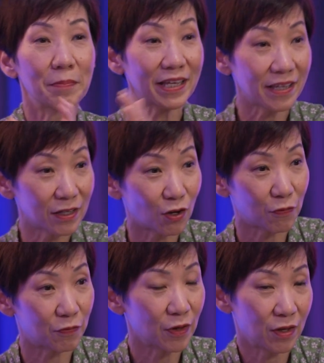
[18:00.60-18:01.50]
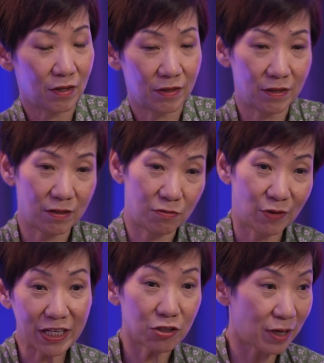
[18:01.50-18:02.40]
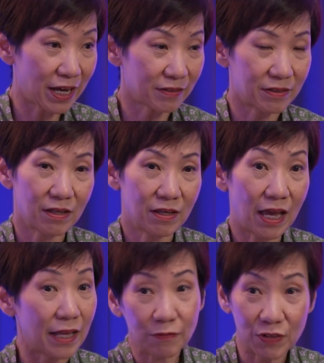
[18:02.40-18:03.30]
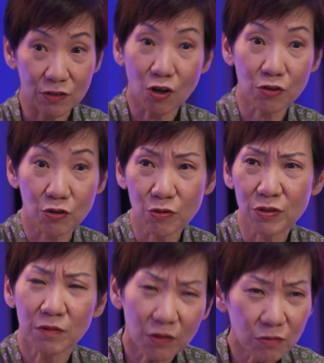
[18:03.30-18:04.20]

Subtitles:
making of running tracks, and if it's not used,